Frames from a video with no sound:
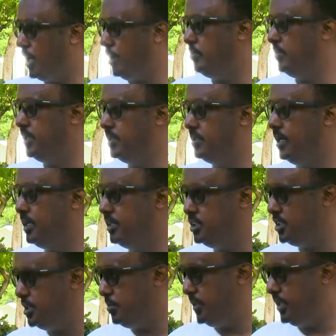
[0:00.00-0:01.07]
come and, and
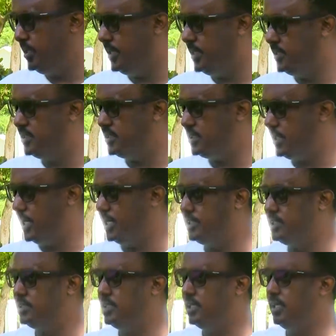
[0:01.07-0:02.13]
chip in and
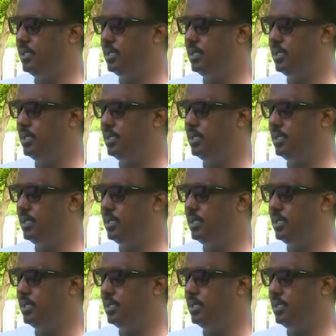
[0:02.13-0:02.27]
start